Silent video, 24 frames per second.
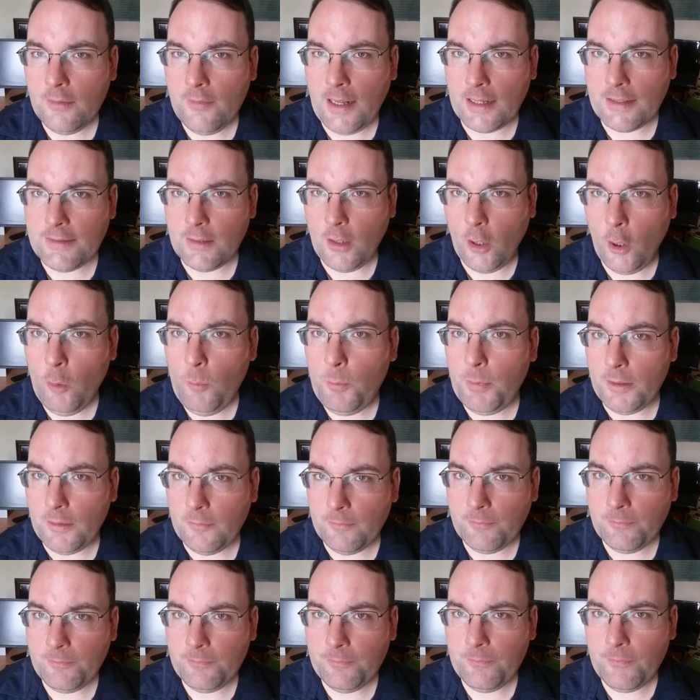that's
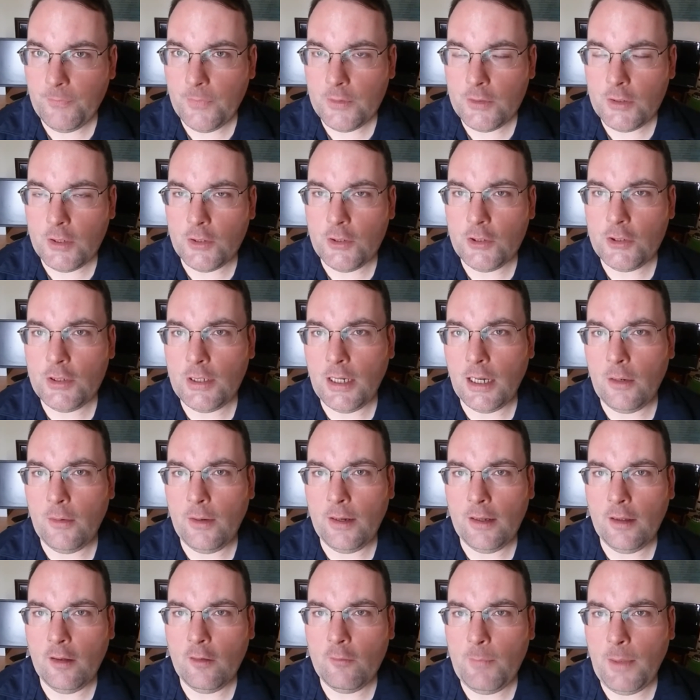open to
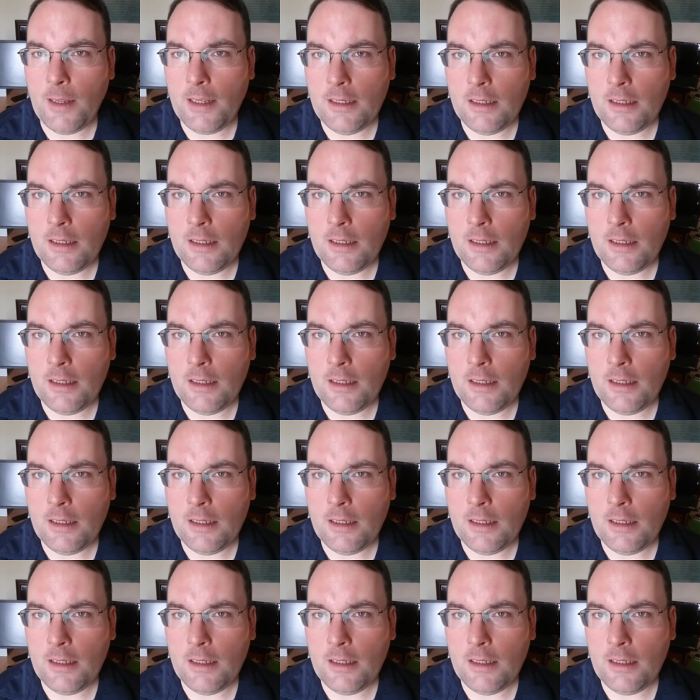sharing of my